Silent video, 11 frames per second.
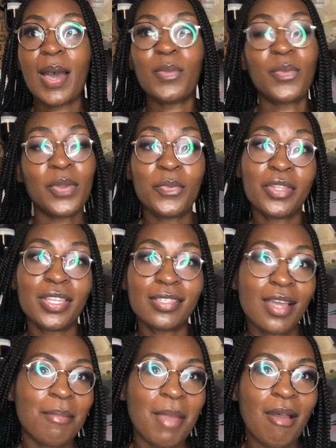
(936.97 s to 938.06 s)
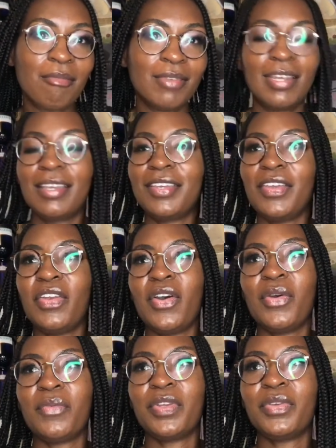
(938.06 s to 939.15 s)
when will this come out? You know,
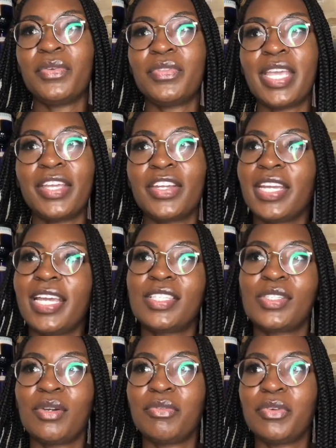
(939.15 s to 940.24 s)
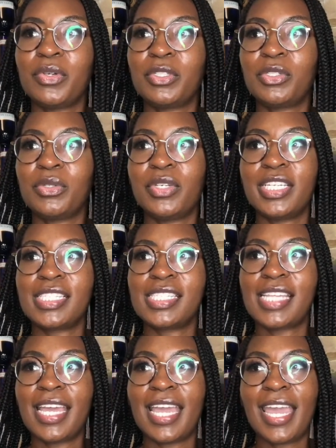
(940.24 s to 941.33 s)
when you take your kids to a photo shoot, you can
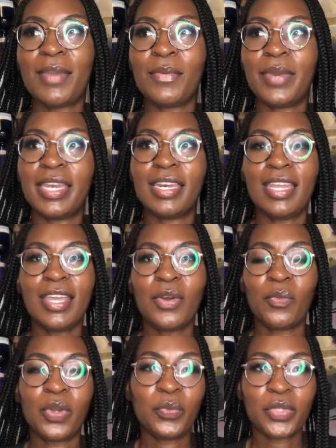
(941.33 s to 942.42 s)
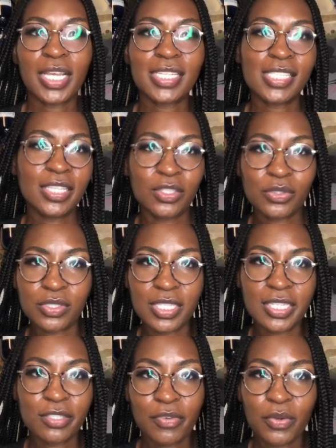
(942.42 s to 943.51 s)
say, hey, when will I see
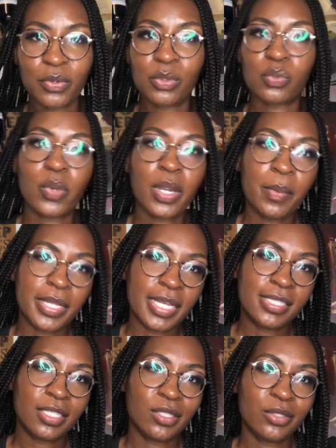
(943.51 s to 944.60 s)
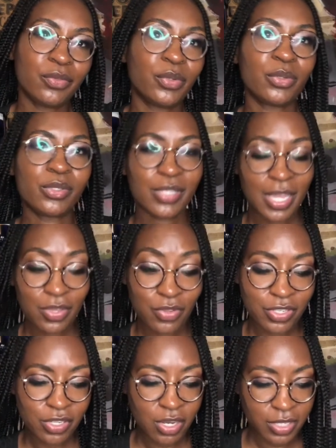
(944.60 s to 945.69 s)
these photos? Where will I see these photos? So that you can
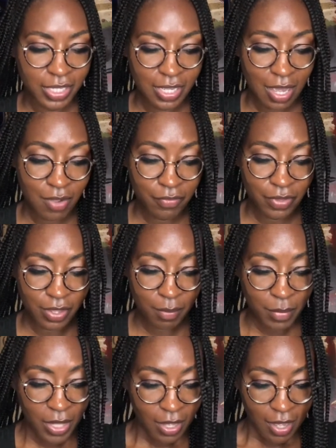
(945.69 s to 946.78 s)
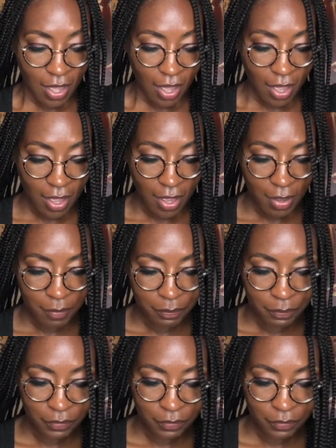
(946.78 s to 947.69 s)
start looking out for them. And